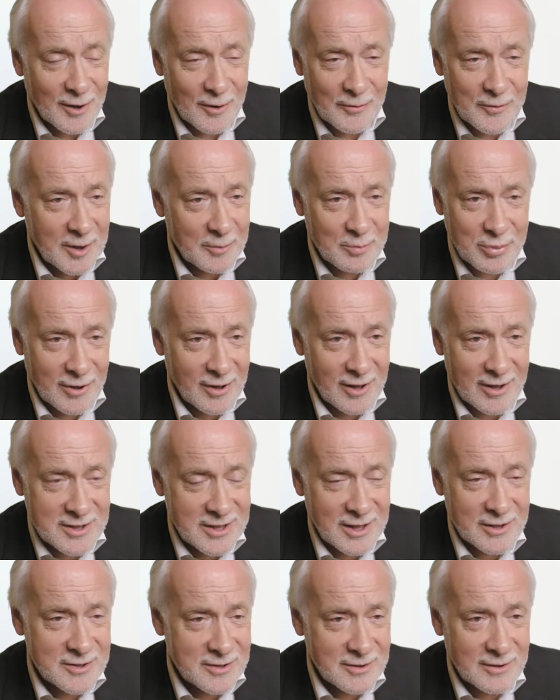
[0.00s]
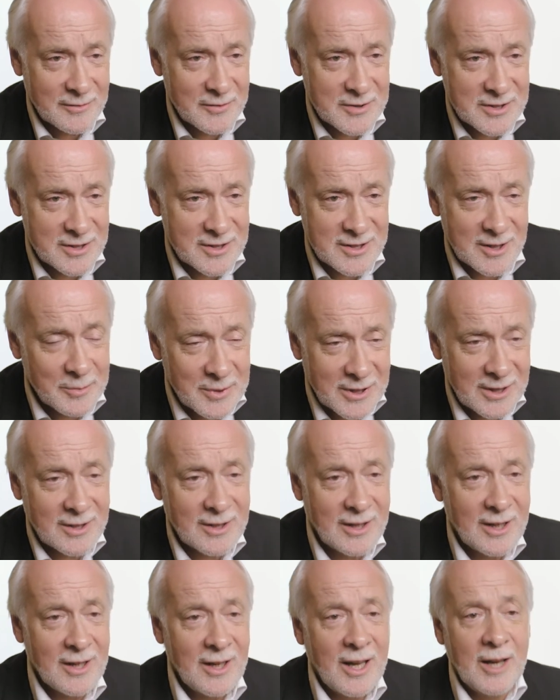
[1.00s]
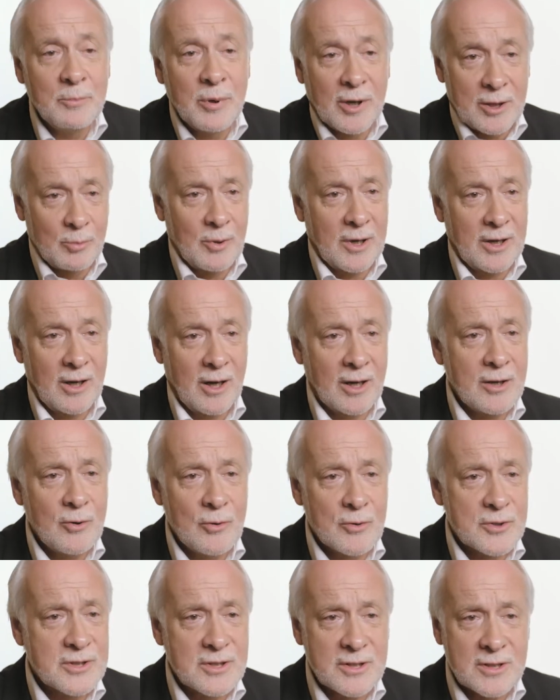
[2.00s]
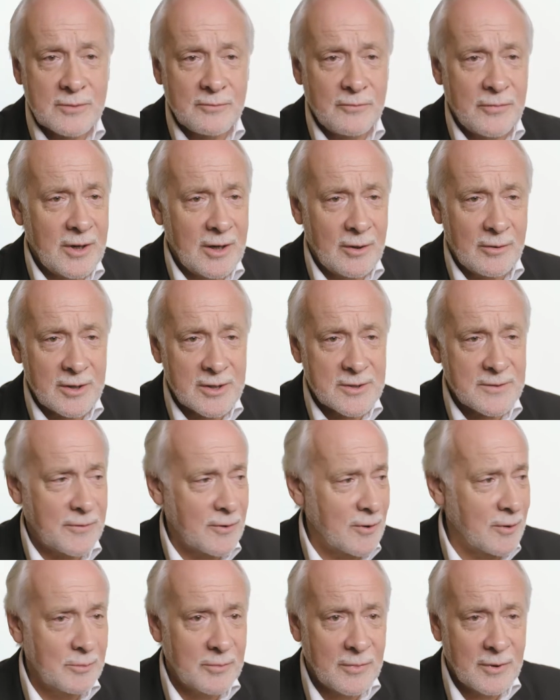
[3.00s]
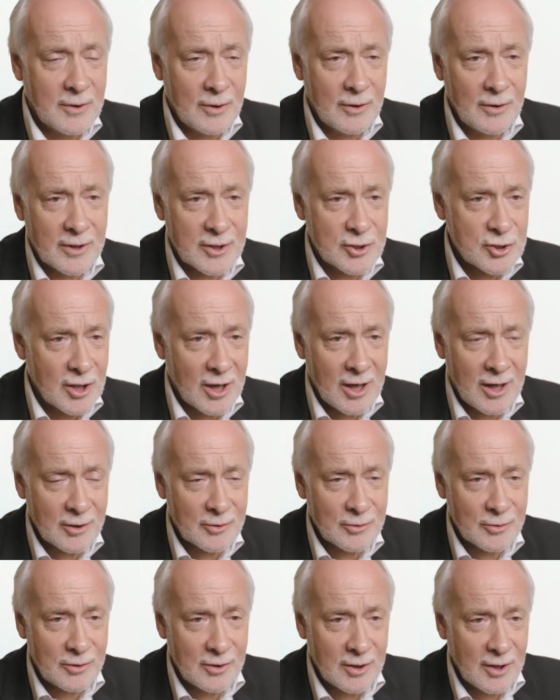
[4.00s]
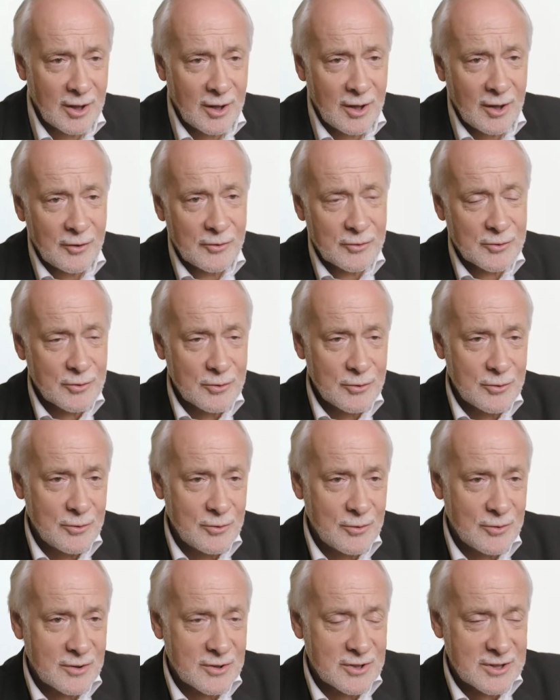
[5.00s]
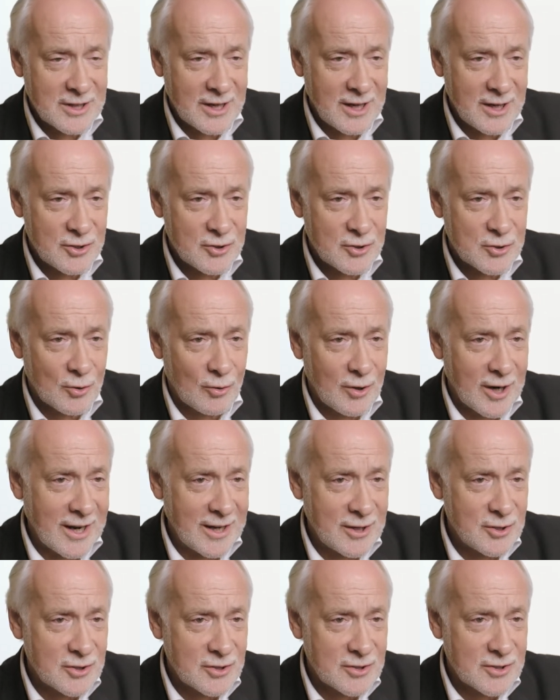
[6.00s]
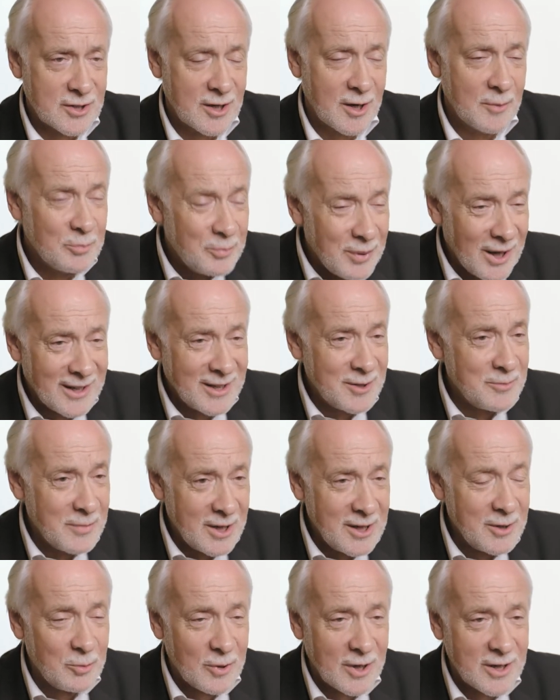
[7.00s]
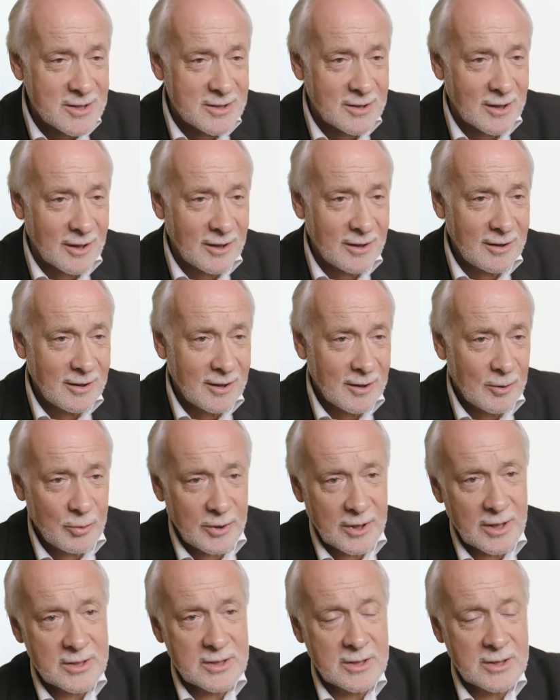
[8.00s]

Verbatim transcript: of their products and services. I mean, and by the way, of course, this varies from early childhood through stages or ages. But in many ways now, we are